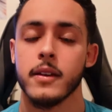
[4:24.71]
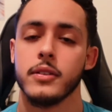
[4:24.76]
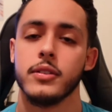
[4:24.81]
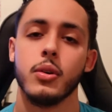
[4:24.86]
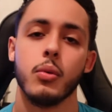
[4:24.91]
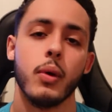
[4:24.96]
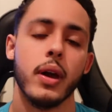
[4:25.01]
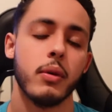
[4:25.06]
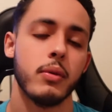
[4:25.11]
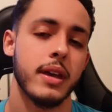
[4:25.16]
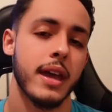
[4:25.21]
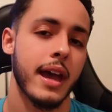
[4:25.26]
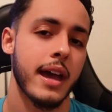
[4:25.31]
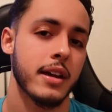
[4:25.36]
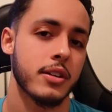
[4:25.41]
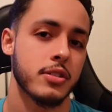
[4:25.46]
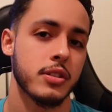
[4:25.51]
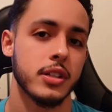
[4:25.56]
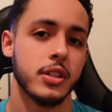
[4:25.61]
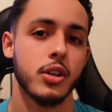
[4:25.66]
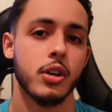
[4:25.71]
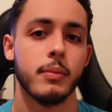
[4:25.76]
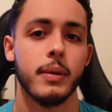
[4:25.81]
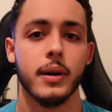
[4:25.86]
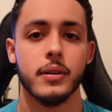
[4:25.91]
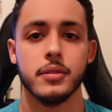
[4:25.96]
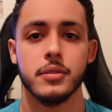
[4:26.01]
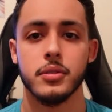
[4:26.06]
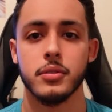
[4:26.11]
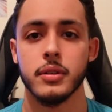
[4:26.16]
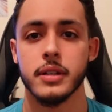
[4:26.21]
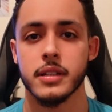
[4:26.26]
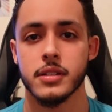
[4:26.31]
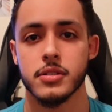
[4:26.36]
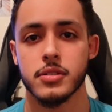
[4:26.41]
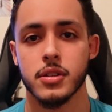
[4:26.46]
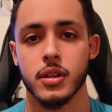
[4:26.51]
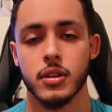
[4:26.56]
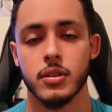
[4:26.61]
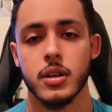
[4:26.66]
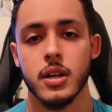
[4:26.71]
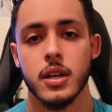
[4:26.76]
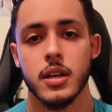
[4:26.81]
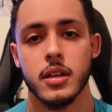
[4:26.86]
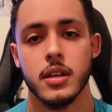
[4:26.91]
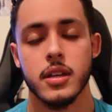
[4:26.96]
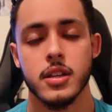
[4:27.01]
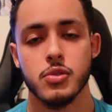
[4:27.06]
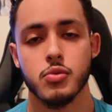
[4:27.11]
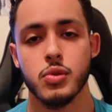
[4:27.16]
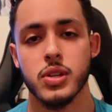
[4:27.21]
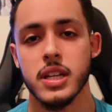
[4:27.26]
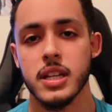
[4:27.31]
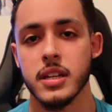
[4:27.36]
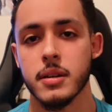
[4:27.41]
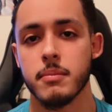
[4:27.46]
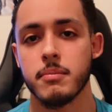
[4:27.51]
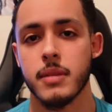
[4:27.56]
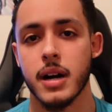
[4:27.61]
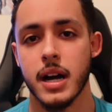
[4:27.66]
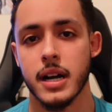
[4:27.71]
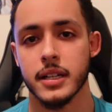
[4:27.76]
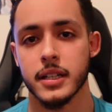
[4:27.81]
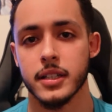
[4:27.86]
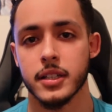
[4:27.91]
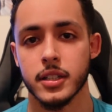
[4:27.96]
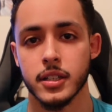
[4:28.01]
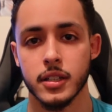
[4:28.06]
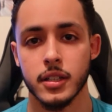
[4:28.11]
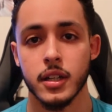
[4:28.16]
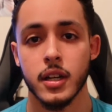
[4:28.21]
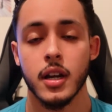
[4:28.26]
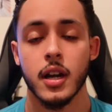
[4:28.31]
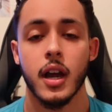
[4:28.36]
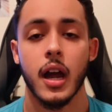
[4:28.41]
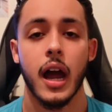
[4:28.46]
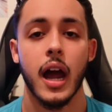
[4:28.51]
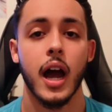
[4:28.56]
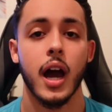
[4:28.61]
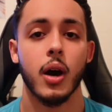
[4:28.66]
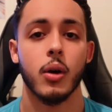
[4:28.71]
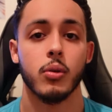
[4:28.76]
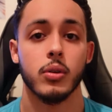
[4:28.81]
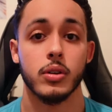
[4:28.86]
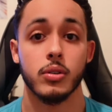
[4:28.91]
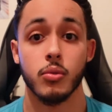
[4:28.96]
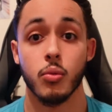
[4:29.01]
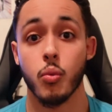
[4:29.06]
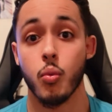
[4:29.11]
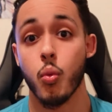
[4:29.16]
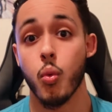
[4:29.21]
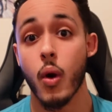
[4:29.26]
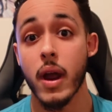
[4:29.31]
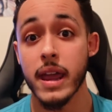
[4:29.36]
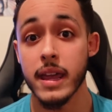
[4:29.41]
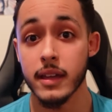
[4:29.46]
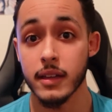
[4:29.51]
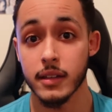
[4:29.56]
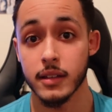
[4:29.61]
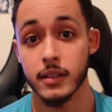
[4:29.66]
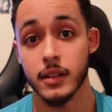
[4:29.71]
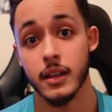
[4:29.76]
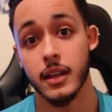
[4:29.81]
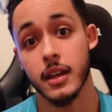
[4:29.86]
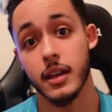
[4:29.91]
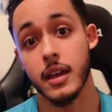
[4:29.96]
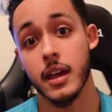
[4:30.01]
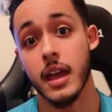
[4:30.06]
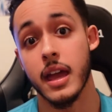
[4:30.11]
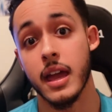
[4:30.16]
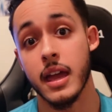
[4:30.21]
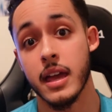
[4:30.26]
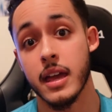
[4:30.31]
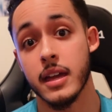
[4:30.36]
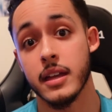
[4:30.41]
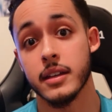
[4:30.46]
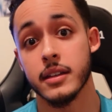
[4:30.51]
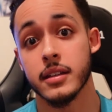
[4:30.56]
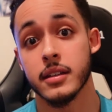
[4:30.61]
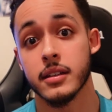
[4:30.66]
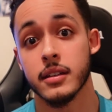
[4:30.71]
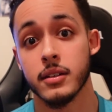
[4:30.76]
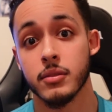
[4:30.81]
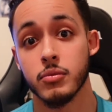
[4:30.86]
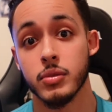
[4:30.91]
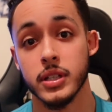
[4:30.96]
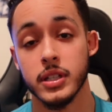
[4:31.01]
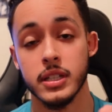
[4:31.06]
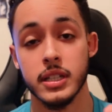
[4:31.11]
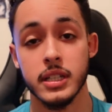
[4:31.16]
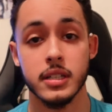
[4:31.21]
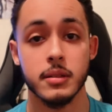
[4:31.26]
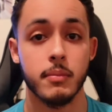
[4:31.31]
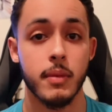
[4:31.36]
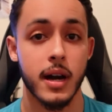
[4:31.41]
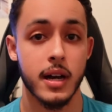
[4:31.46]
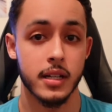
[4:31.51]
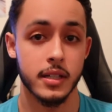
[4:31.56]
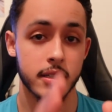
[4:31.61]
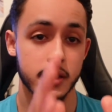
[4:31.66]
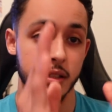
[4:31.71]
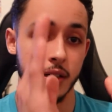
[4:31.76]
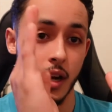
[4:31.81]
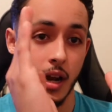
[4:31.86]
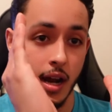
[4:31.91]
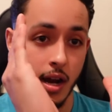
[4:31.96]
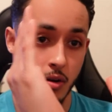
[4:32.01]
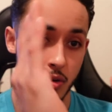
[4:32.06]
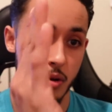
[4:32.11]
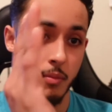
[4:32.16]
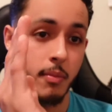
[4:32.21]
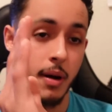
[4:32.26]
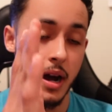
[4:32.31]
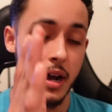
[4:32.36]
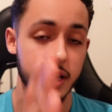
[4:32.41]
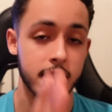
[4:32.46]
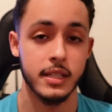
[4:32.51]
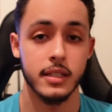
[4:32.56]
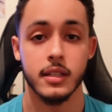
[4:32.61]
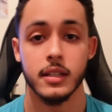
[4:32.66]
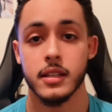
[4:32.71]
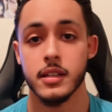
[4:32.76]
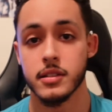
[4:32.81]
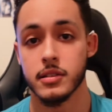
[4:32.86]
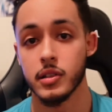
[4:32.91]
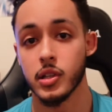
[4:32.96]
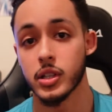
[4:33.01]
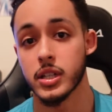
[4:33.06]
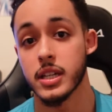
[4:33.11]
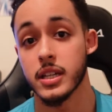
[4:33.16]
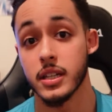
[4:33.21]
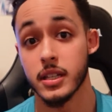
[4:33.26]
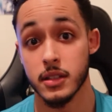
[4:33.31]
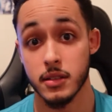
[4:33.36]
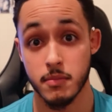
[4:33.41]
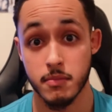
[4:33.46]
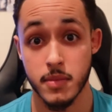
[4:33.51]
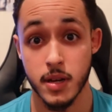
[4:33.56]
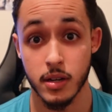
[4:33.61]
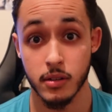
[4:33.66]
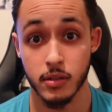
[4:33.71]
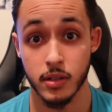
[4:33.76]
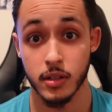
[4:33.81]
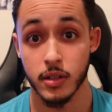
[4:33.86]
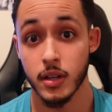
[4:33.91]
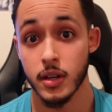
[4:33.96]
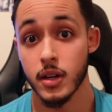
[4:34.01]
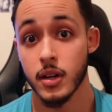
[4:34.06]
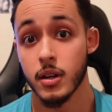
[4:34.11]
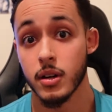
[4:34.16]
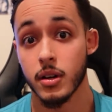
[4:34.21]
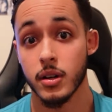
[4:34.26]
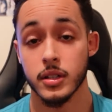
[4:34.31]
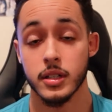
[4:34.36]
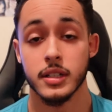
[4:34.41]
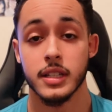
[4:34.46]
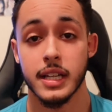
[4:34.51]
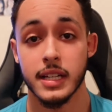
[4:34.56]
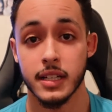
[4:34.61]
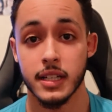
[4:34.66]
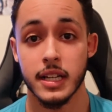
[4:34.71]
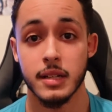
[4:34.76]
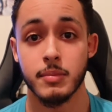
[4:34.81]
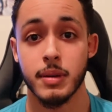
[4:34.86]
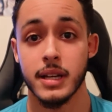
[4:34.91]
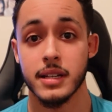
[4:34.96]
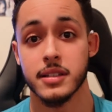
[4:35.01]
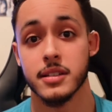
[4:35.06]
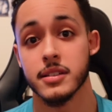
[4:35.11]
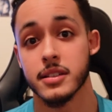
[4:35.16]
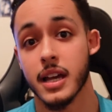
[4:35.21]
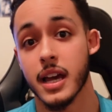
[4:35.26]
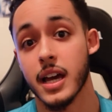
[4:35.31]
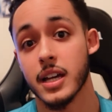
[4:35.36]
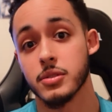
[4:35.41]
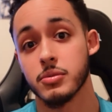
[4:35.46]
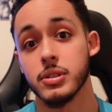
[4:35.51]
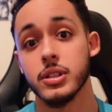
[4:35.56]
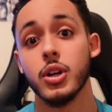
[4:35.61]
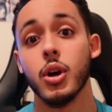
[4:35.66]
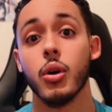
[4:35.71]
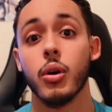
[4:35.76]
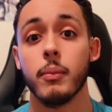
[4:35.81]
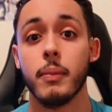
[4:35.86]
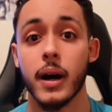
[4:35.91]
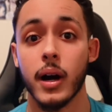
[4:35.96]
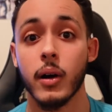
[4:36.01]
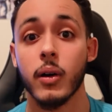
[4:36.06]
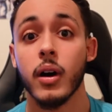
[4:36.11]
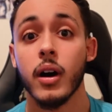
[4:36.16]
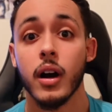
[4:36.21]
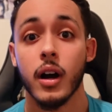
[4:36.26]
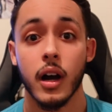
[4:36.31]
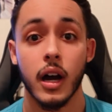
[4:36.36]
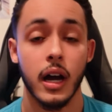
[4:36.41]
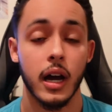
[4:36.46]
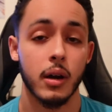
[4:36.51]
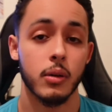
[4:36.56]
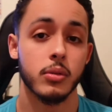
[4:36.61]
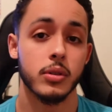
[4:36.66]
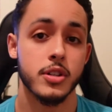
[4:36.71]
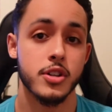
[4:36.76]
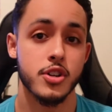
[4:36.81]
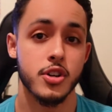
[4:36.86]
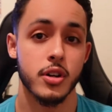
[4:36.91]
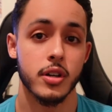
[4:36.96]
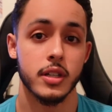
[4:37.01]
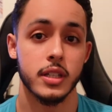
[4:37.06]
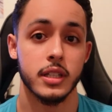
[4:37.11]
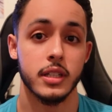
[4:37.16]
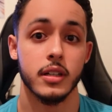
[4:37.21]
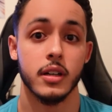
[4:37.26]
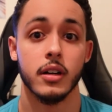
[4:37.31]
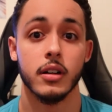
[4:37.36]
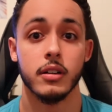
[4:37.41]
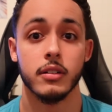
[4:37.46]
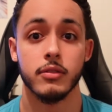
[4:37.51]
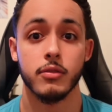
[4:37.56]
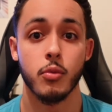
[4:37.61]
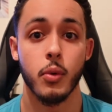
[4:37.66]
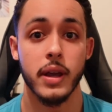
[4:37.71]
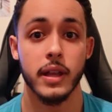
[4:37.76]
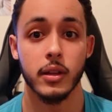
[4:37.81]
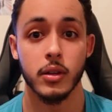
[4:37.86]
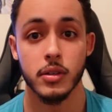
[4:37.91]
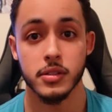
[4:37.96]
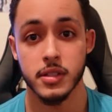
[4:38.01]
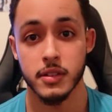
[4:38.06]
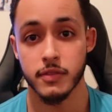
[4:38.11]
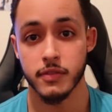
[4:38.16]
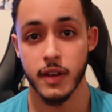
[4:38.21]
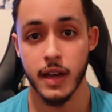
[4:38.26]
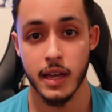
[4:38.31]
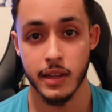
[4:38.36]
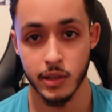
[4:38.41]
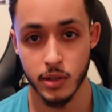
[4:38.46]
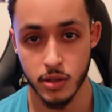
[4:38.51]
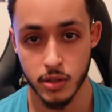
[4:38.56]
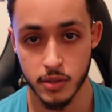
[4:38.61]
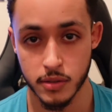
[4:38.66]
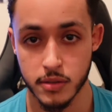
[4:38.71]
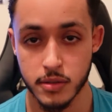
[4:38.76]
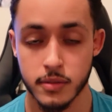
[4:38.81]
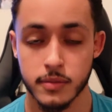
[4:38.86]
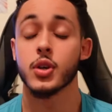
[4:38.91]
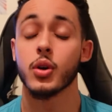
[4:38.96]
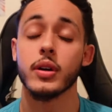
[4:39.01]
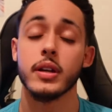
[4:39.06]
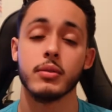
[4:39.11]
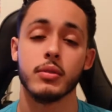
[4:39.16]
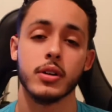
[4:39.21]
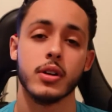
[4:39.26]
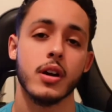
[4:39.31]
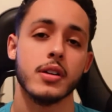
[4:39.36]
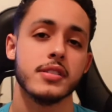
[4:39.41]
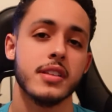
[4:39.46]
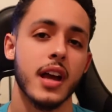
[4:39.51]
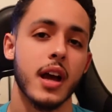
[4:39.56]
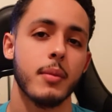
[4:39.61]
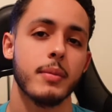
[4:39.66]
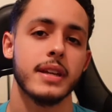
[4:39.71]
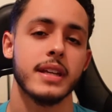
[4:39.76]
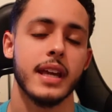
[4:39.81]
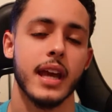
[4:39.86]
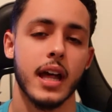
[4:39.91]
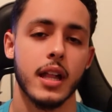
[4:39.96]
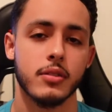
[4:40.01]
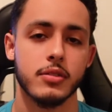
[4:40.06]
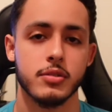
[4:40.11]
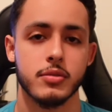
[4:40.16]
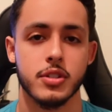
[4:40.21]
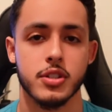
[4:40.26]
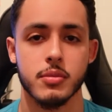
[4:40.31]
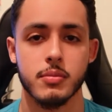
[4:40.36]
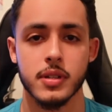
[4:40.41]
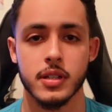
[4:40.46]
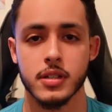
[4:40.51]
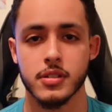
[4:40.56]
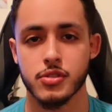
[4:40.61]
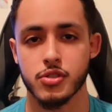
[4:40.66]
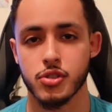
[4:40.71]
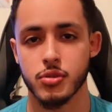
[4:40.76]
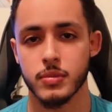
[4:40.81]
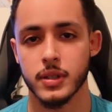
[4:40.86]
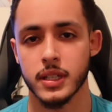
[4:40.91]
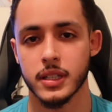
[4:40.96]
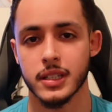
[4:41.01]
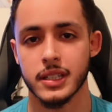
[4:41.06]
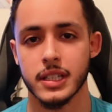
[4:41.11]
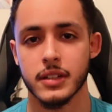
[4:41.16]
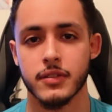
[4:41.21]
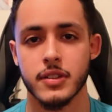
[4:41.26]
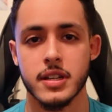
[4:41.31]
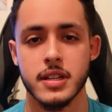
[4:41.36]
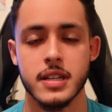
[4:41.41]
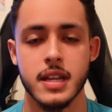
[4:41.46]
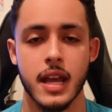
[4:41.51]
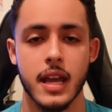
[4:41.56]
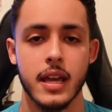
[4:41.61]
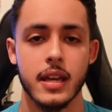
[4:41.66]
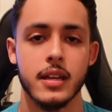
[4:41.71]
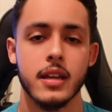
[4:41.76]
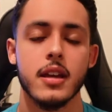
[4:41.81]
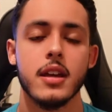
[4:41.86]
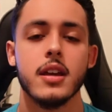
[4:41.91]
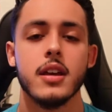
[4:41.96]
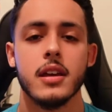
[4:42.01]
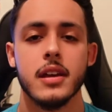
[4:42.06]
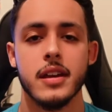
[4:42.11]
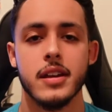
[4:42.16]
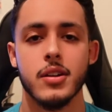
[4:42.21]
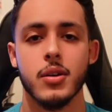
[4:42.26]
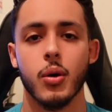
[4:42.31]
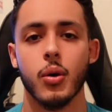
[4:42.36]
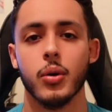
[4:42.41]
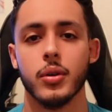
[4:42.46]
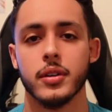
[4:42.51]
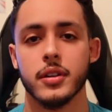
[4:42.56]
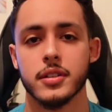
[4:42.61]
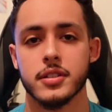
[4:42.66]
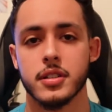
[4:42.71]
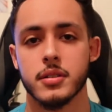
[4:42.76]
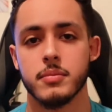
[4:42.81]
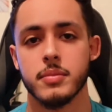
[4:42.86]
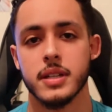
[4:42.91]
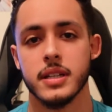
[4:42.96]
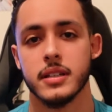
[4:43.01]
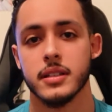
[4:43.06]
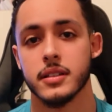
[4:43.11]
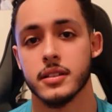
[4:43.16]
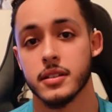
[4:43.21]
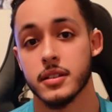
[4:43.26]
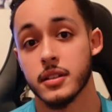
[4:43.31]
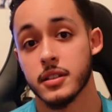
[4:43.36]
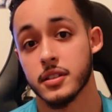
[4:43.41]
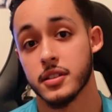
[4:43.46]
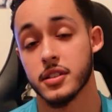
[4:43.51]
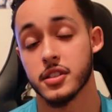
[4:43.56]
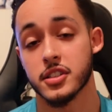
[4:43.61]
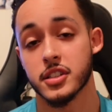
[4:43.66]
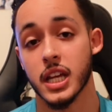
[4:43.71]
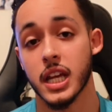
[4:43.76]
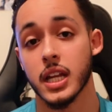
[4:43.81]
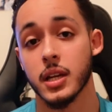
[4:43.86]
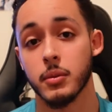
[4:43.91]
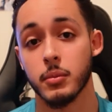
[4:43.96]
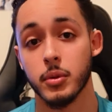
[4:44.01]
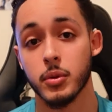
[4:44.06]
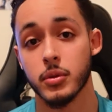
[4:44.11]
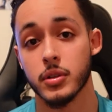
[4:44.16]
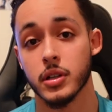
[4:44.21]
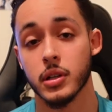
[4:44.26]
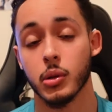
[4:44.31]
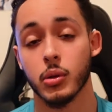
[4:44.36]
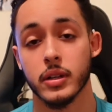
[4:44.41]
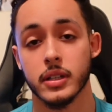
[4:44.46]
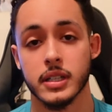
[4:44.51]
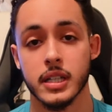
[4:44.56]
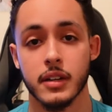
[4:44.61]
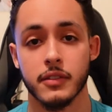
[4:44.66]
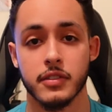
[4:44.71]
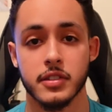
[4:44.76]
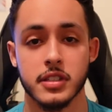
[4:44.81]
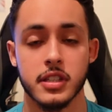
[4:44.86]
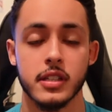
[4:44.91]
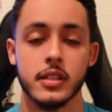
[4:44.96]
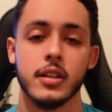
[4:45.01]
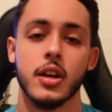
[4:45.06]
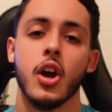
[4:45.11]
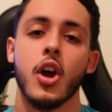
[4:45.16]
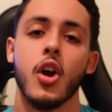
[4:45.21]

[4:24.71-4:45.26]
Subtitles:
The way we actually go about doing so is we need to monitor our weight and we need to monitor how our body is looking in the mirror on a day-to-day basis as we go about our journey of weight loss and fat loss. So in regards to how many calories we should be consuming in a given day in order to be in a sustainable caloric deficit,